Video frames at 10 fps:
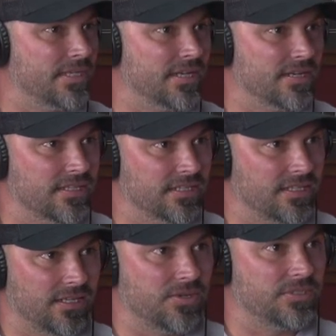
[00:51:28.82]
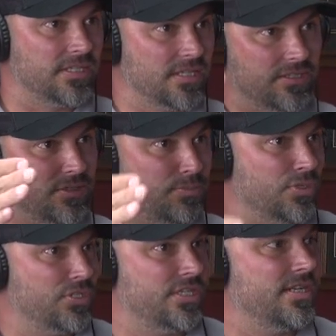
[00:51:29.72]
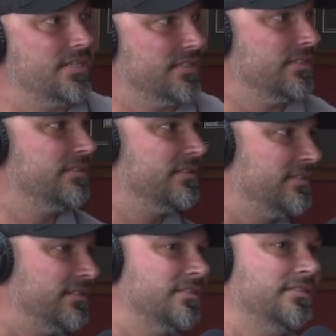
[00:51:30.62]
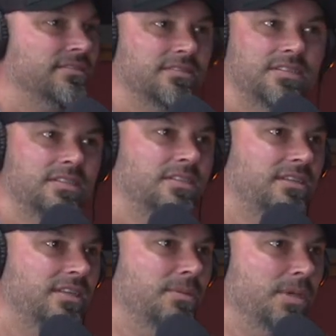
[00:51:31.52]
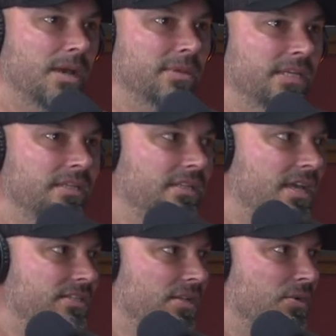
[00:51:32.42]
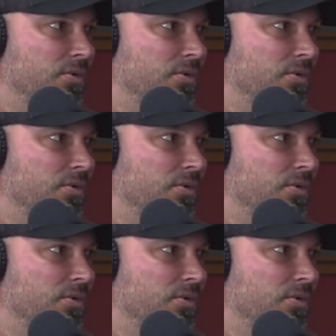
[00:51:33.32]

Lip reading: in there, and then close it, and they'll just push in and keep coming in, catch the